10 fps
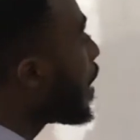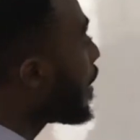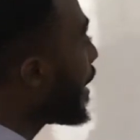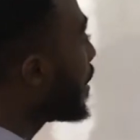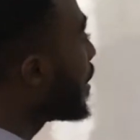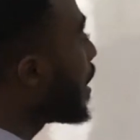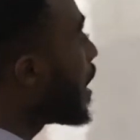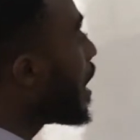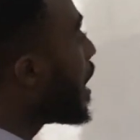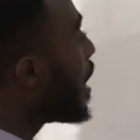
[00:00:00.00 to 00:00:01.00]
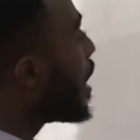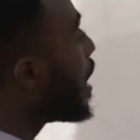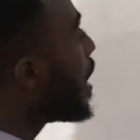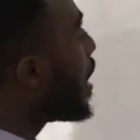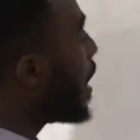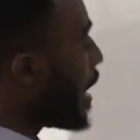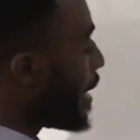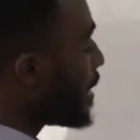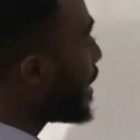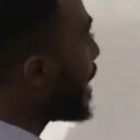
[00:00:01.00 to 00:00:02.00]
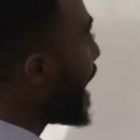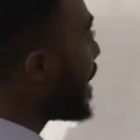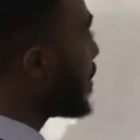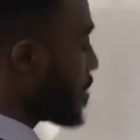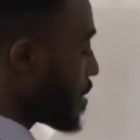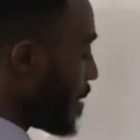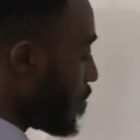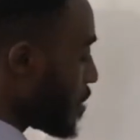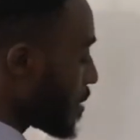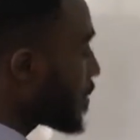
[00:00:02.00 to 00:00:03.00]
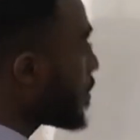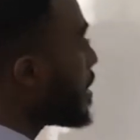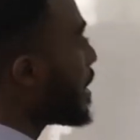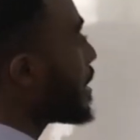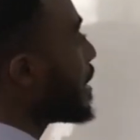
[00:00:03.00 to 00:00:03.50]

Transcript: Alright. And then I come with 3